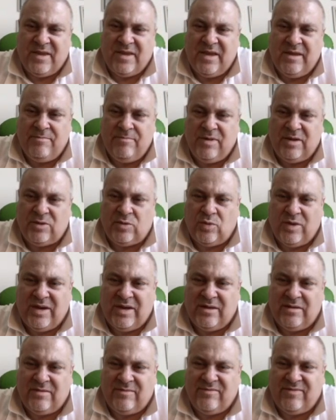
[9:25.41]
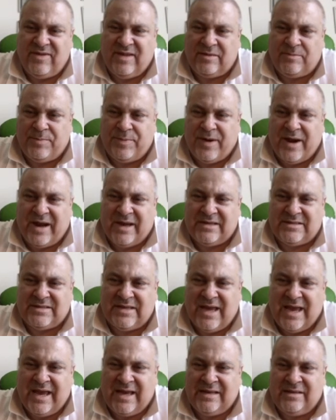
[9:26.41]
in between that price
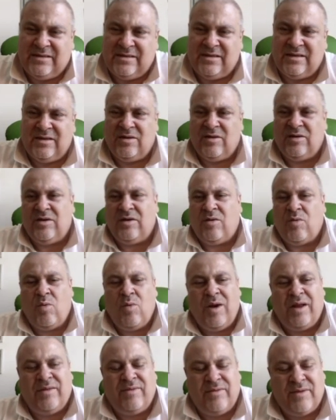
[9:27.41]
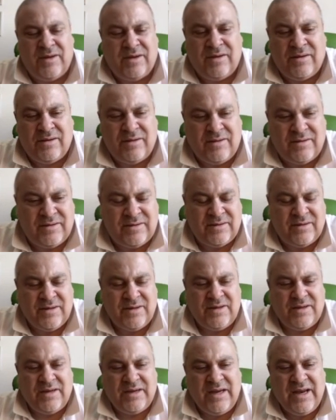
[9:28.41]
and
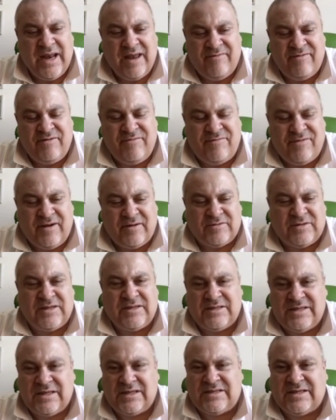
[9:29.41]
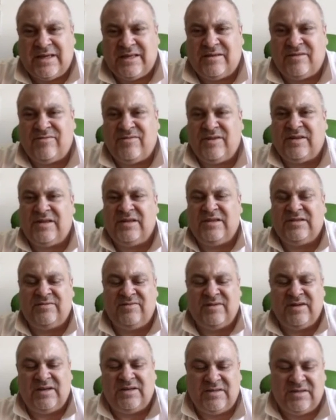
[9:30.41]
11,600, that is
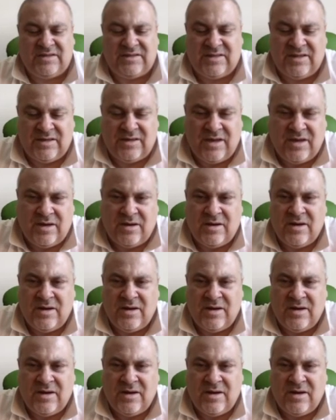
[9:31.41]
the resistance here.